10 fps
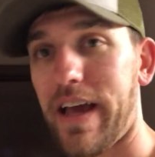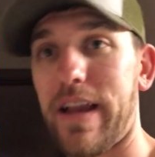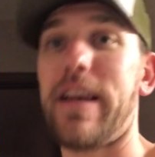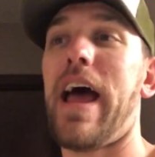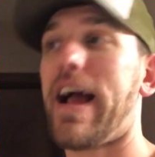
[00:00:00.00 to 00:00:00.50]

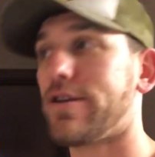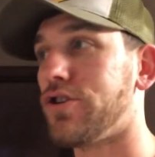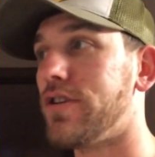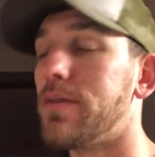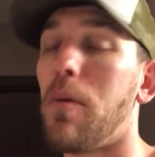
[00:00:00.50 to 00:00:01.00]
and
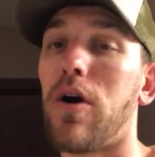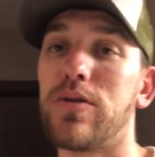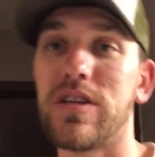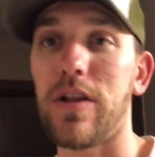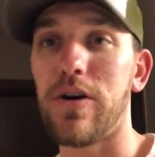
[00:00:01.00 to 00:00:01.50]
actually
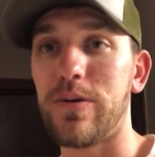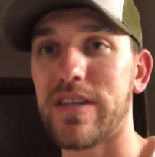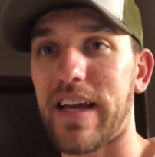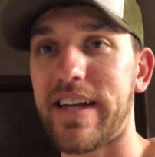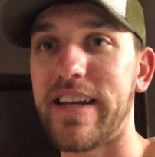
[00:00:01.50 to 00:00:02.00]
tomorrow's low
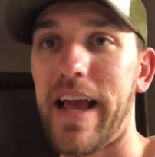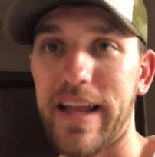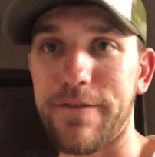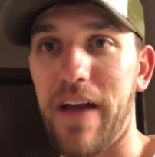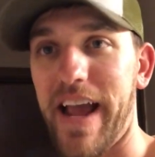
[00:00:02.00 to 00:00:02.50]
is like
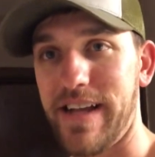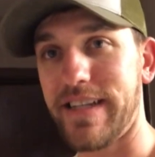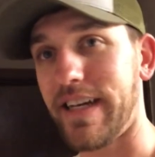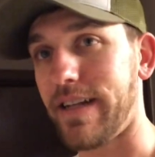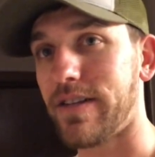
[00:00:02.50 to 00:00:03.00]
negative 18.